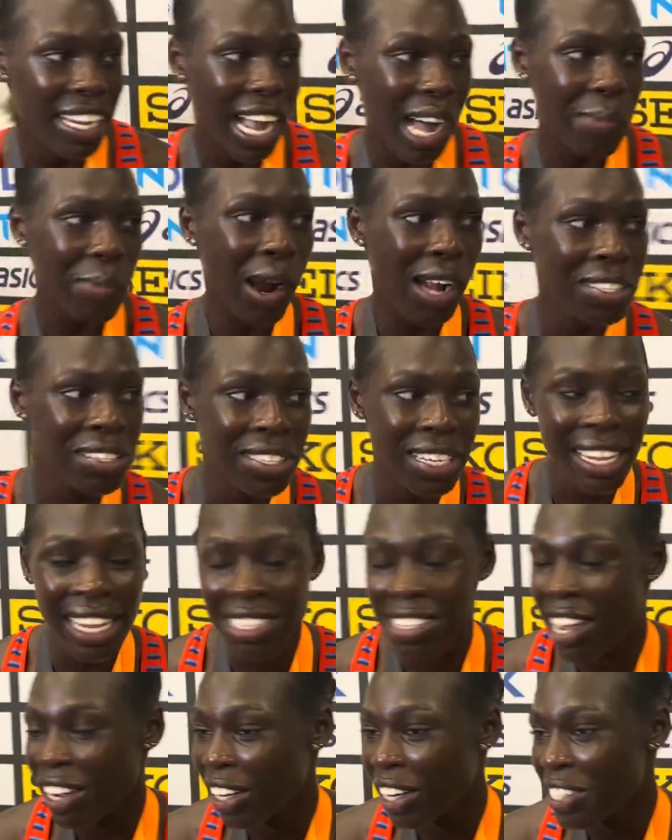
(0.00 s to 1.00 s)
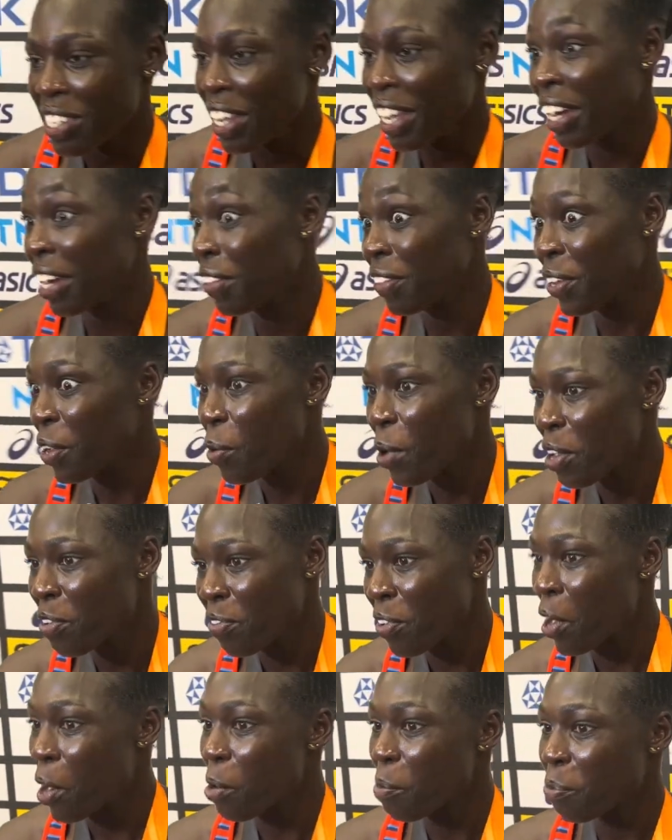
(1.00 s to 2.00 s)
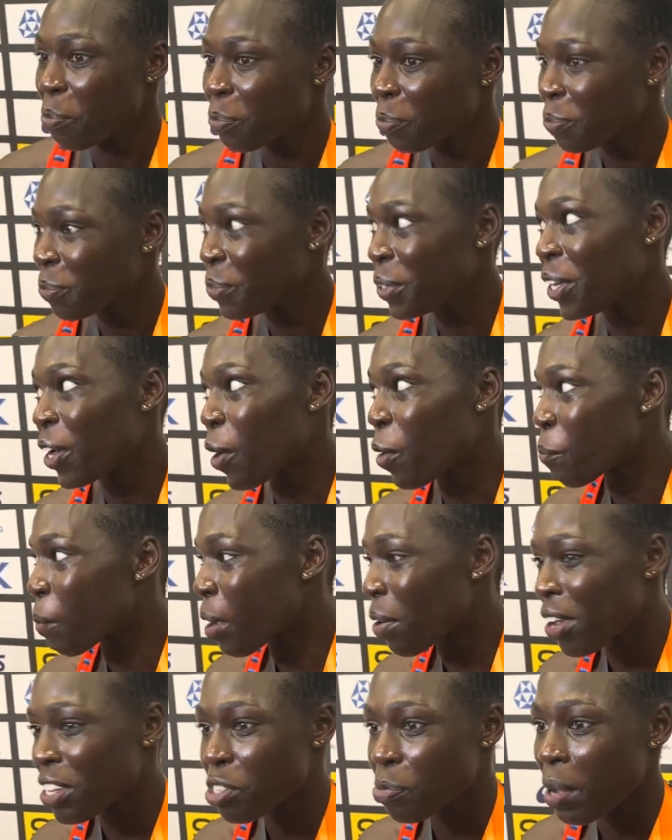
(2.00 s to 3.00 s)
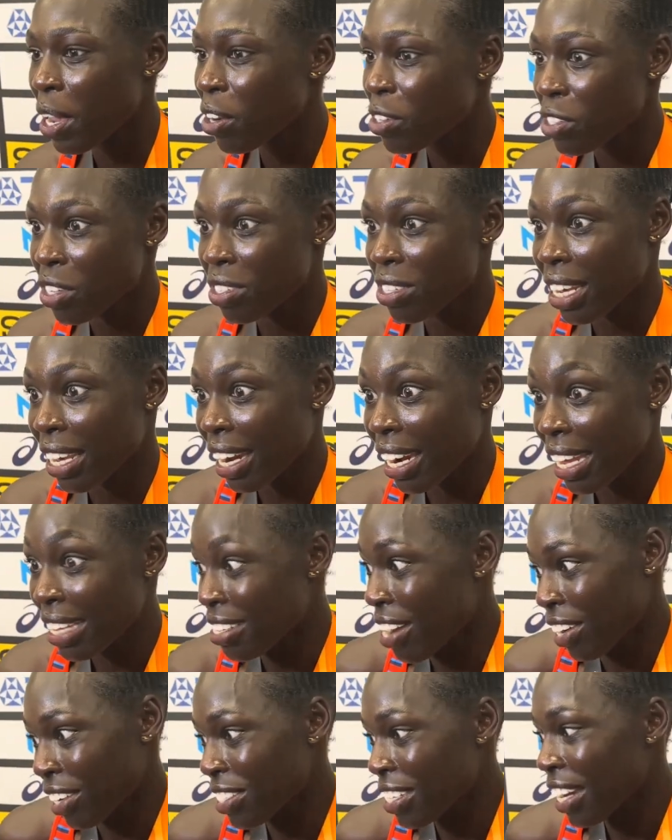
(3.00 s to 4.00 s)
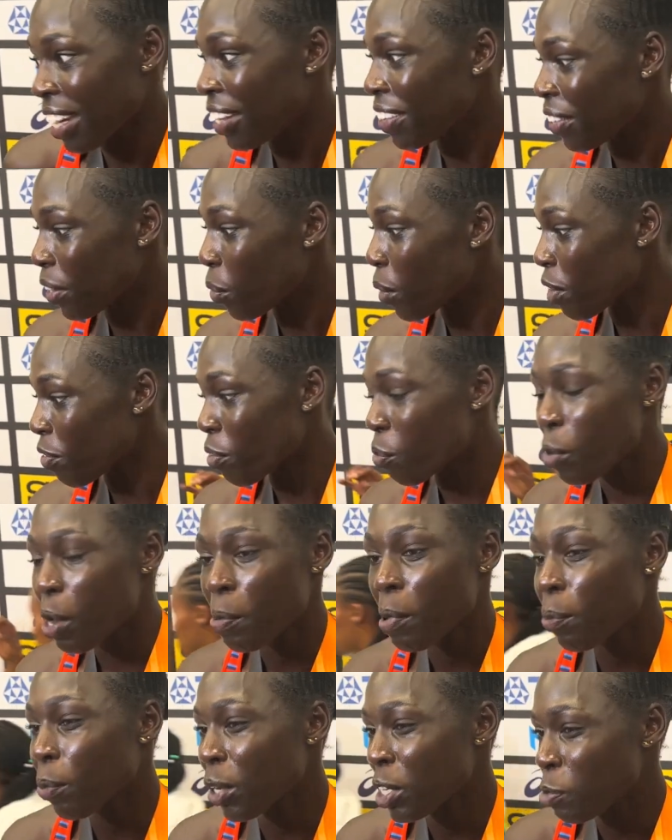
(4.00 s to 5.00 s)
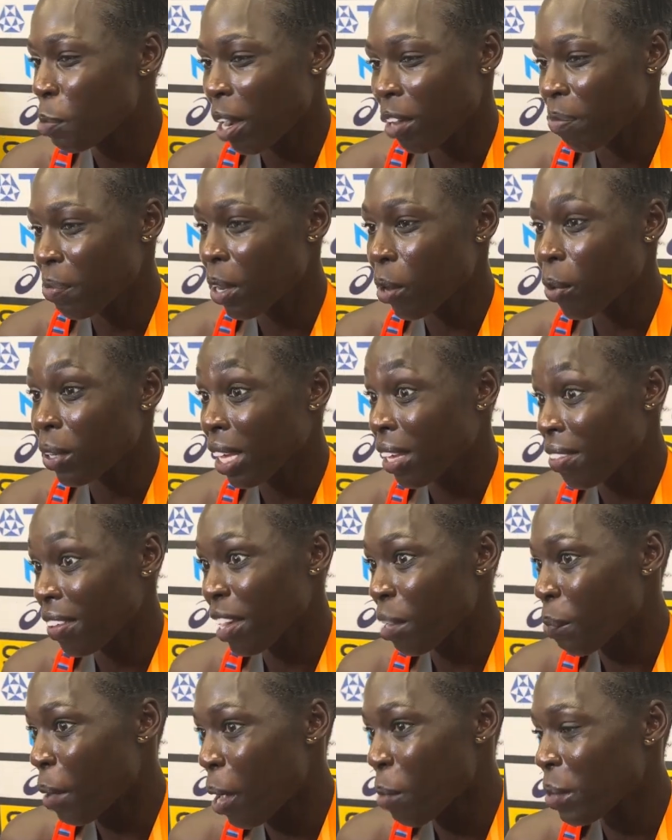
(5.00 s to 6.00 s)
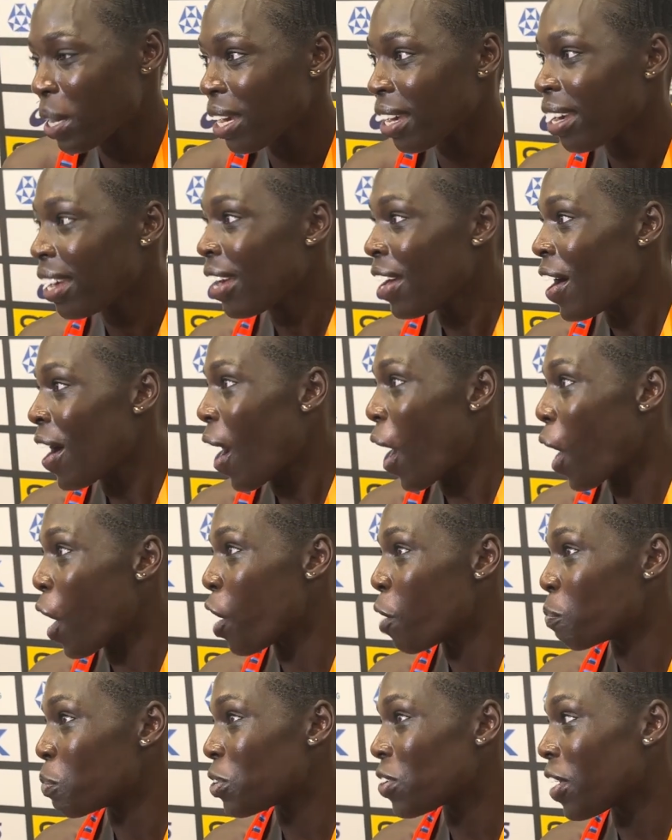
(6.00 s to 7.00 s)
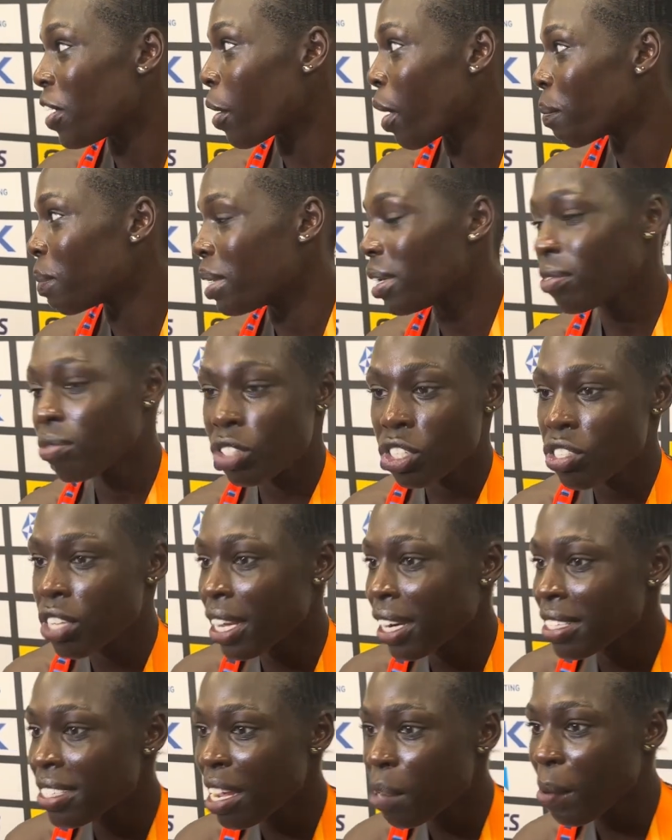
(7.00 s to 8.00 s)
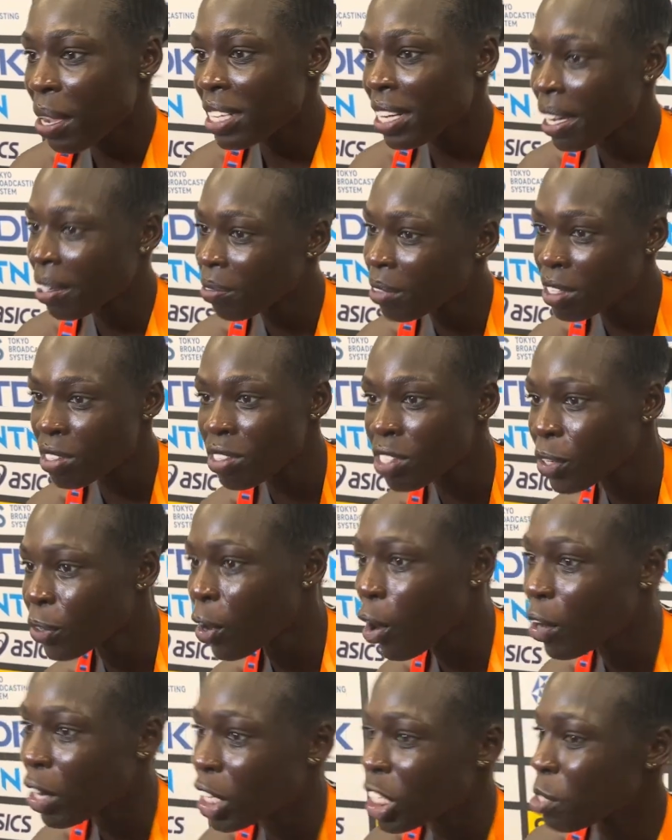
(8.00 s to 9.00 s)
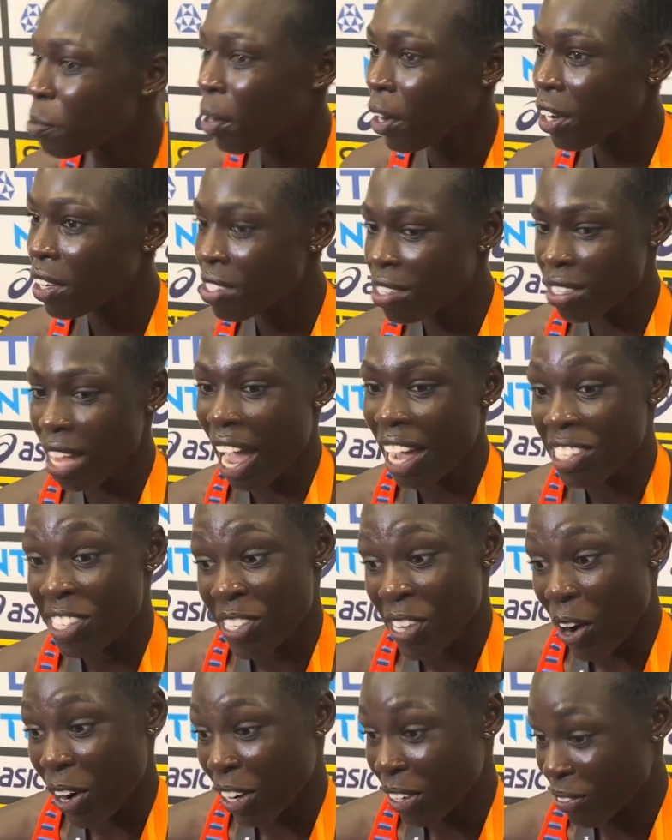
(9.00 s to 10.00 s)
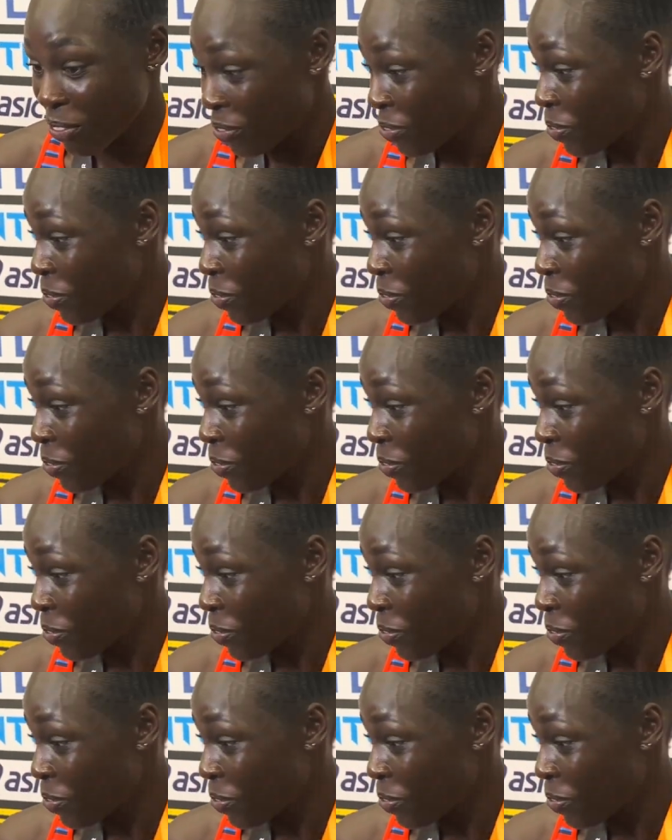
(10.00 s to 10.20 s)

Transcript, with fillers: got bronze today, that's not going to take anything away from you know my resume. It's gonna take any, it's not gonna take anything away from what people expect from me or what they think about me. Um, so I mean, just taking it day by day. This is a growing experience. I started